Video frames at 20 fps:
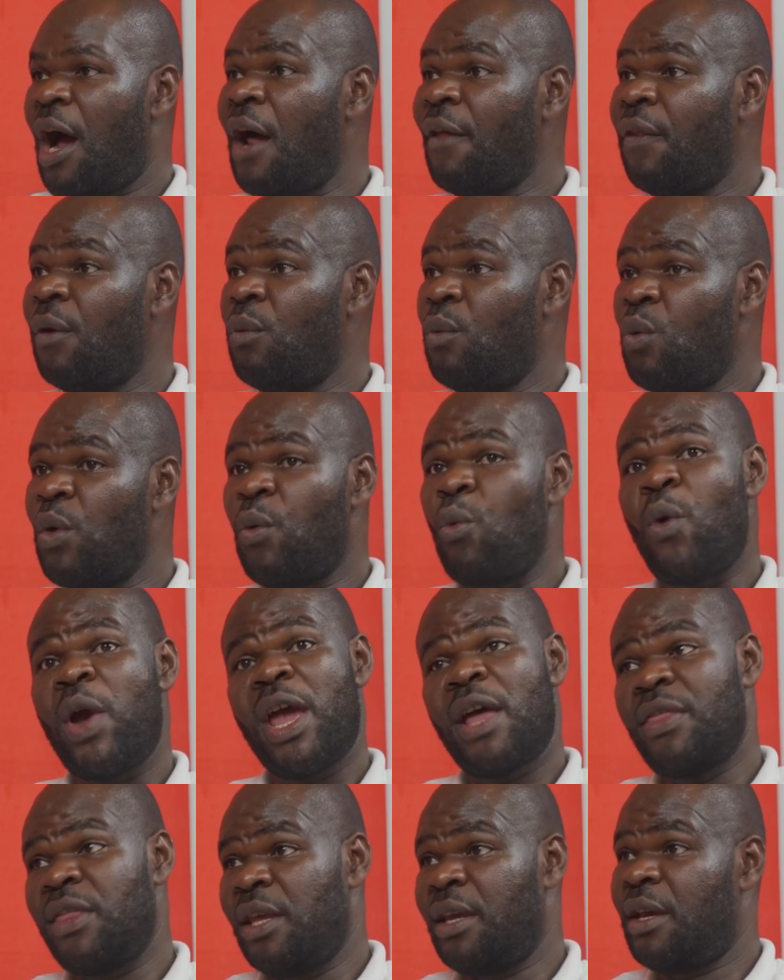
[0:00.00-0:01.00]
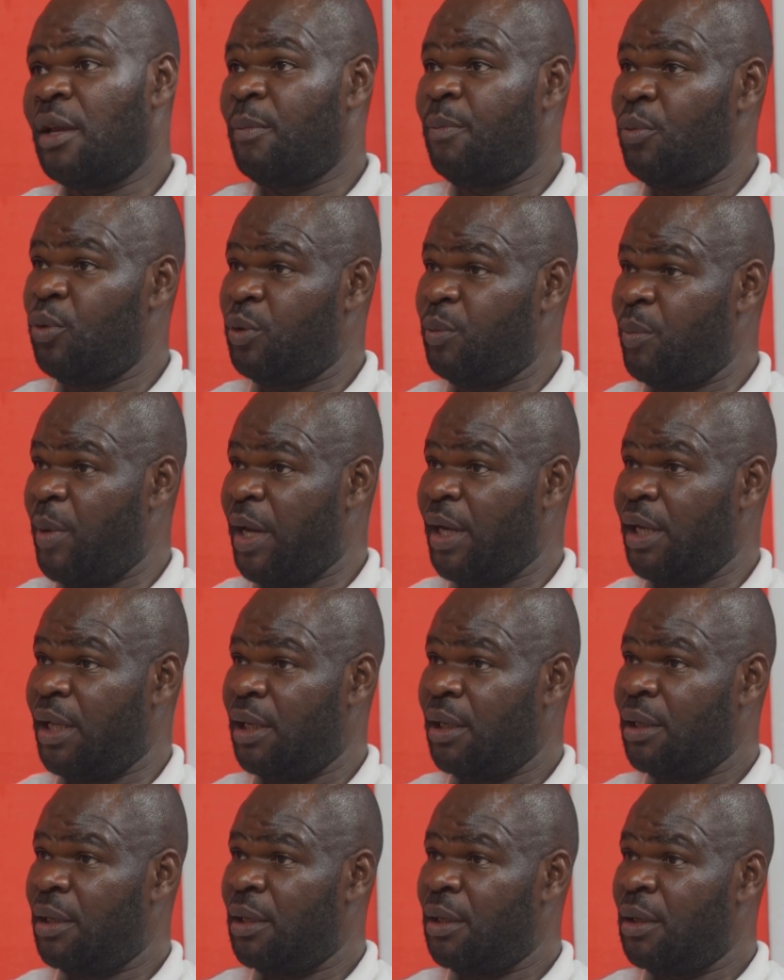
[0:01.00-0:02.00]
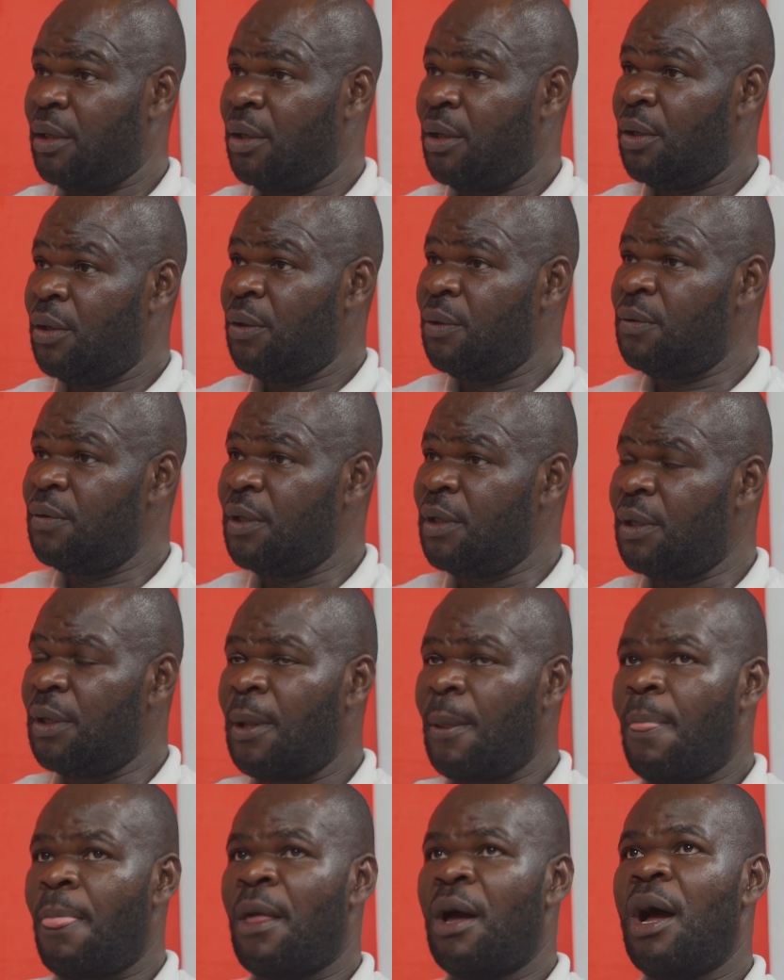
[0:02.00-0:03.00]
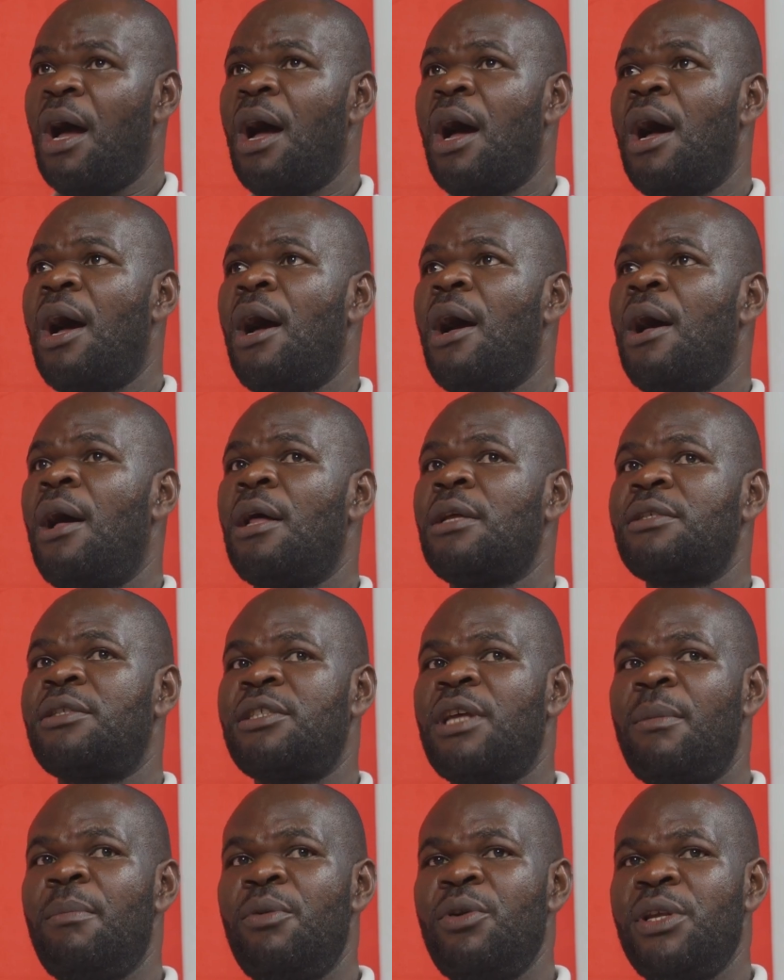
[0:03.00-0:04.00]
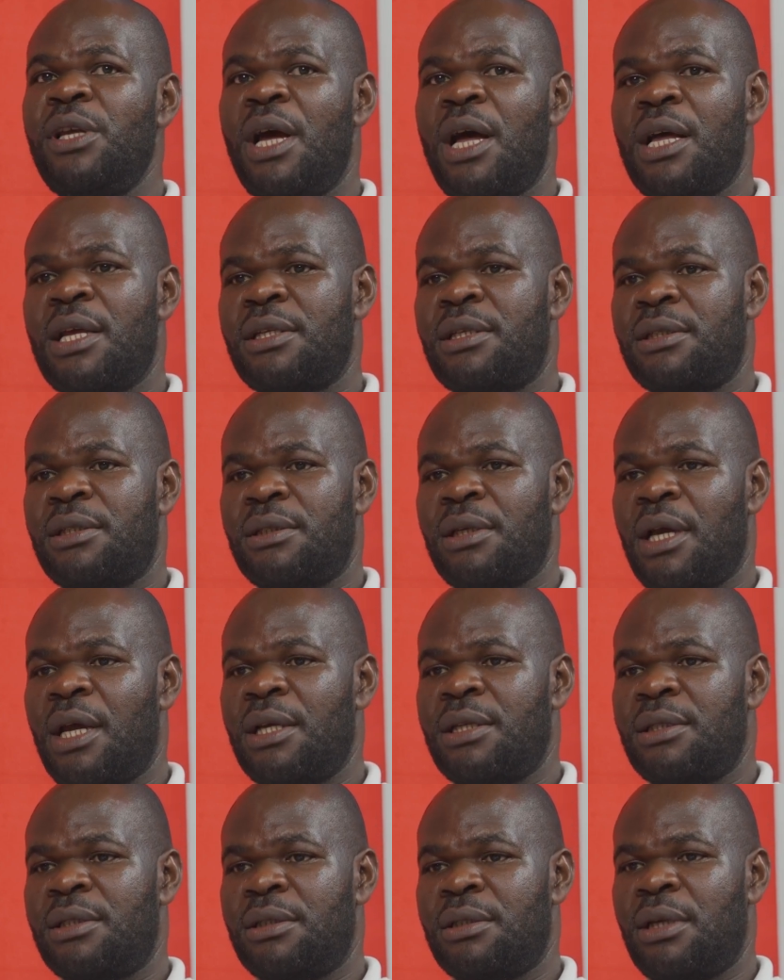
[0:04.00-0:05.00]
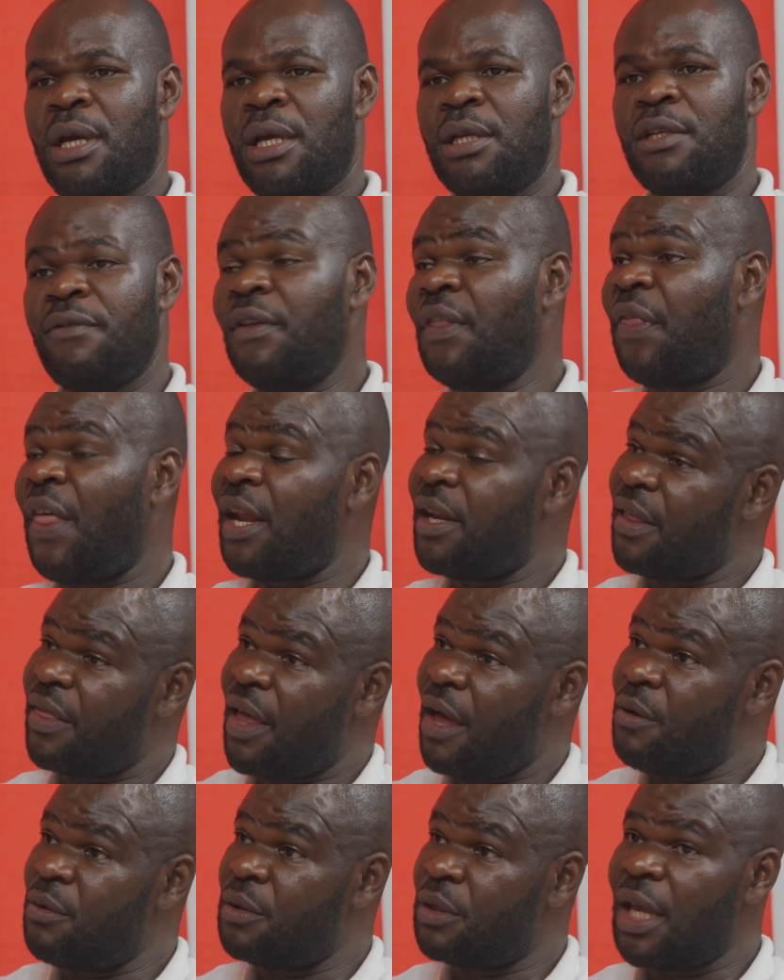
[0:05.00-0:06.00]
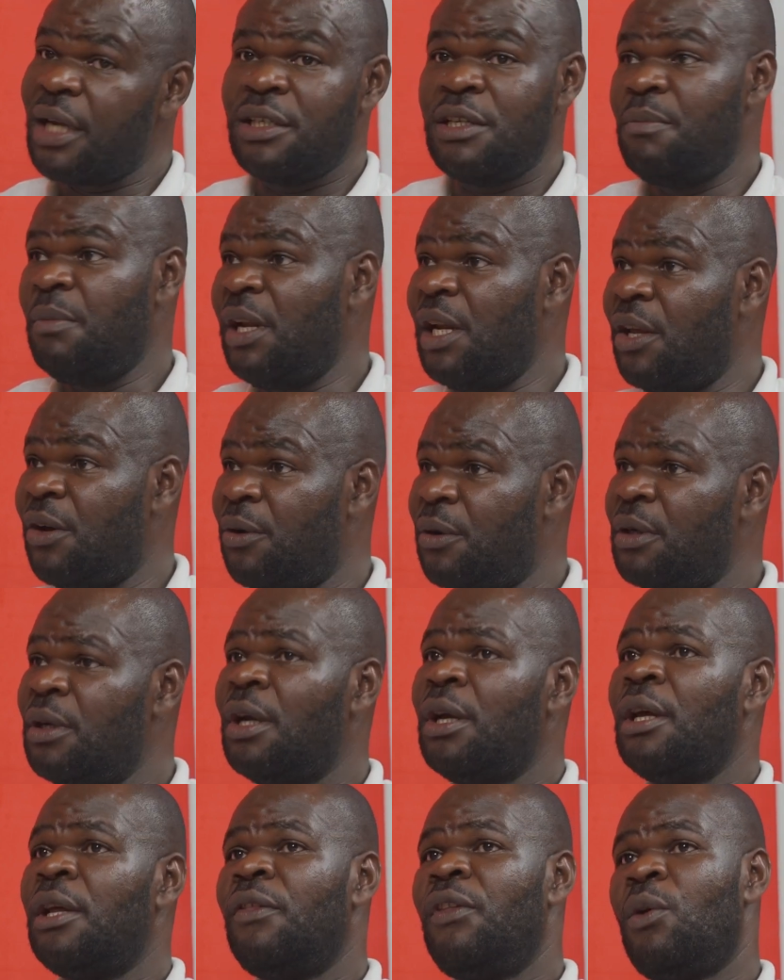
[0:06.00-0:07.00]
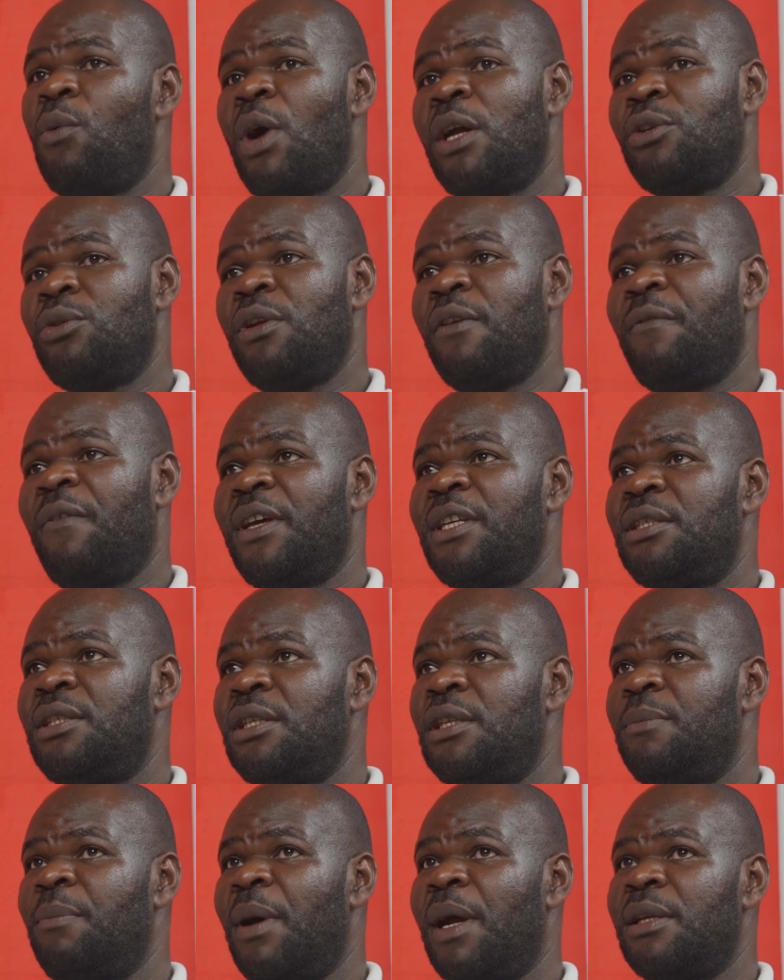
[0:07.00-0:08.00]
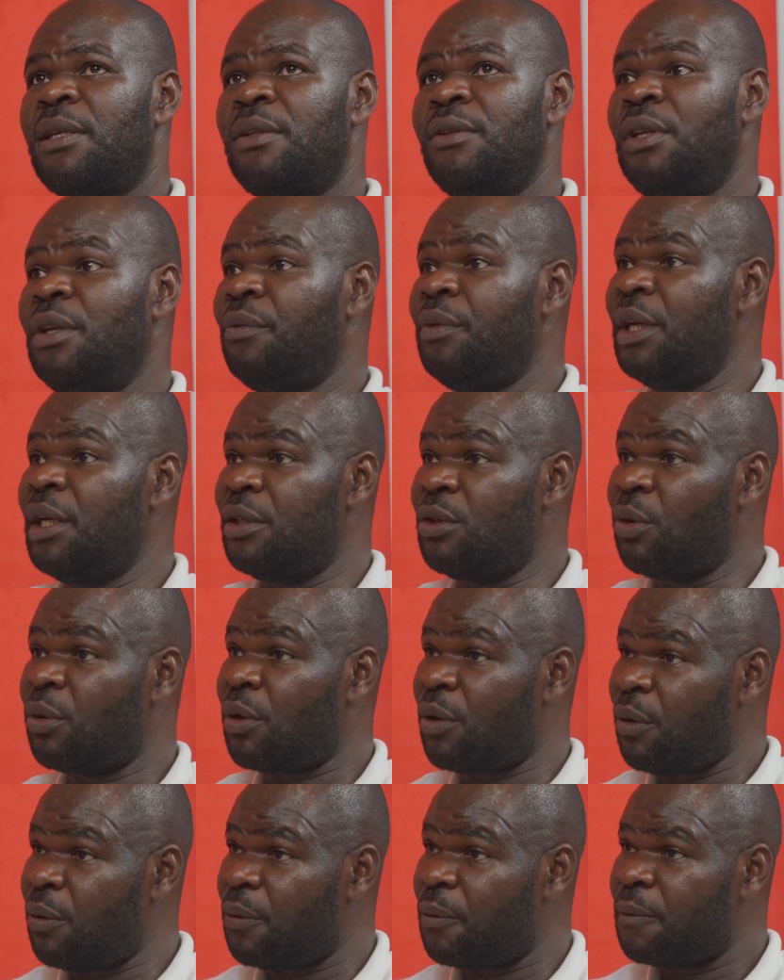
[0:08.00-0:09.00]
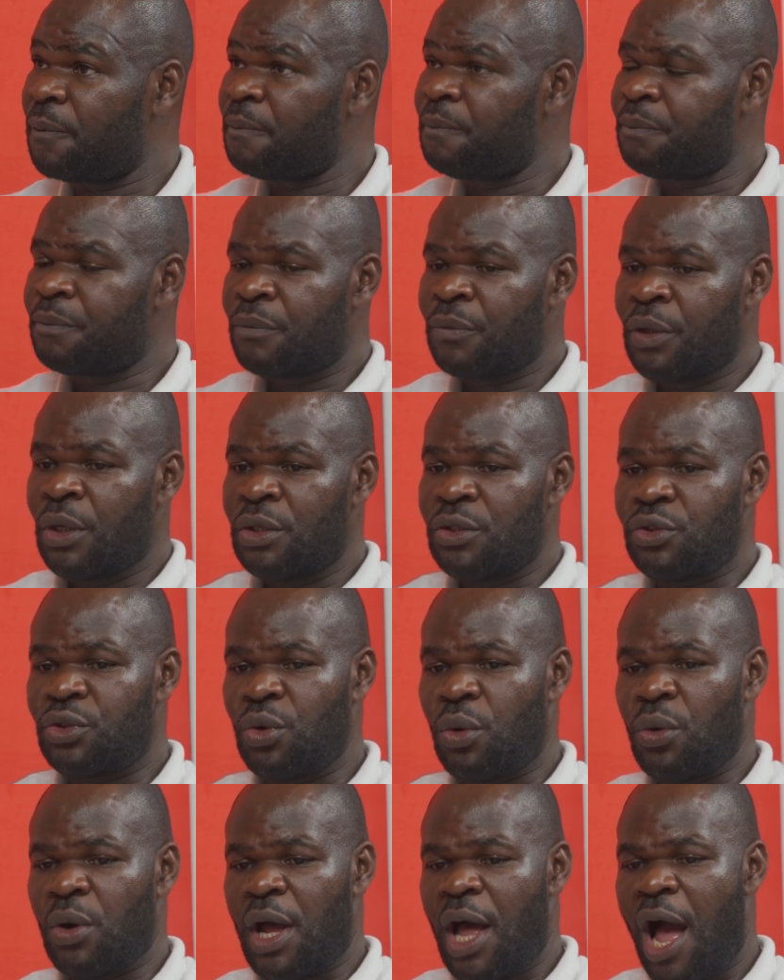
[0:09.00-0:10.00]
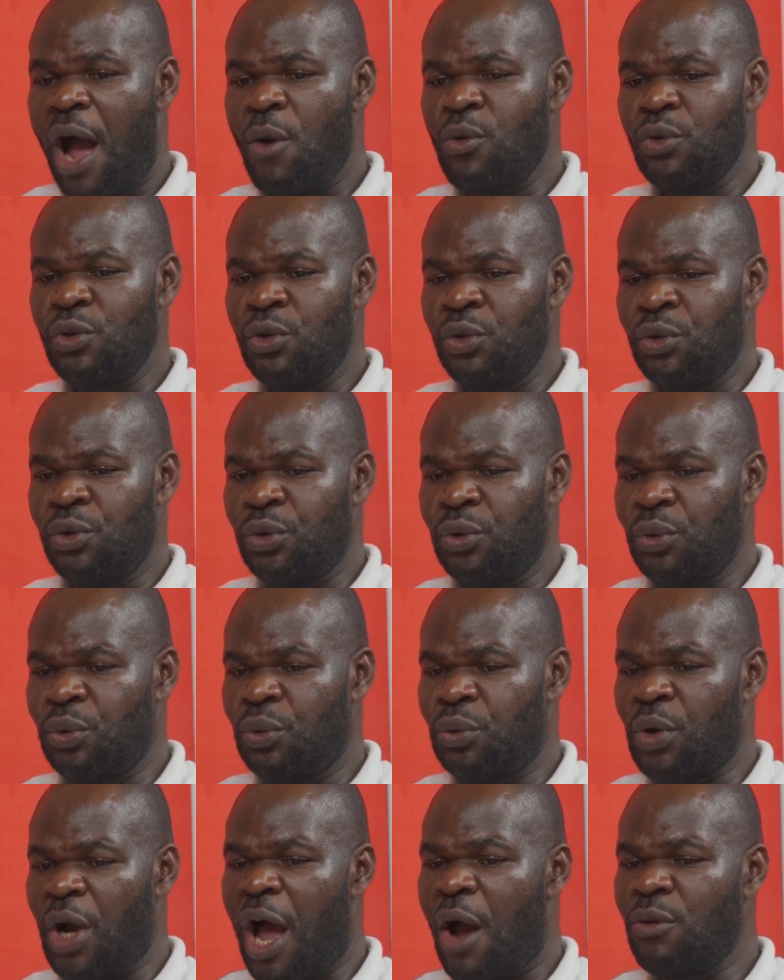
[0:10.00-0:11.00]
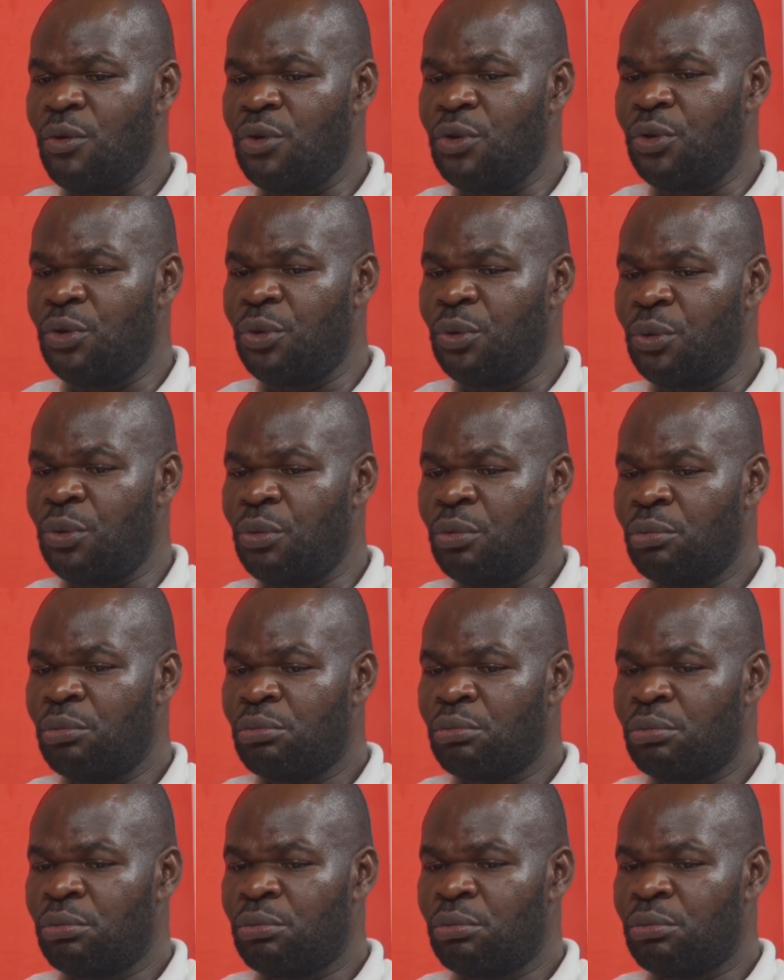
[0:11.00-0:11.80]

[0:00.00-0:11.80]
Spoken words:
where they can put money. You see, somebody has 30 million, they want to invest it, but they really don't know. So how do you?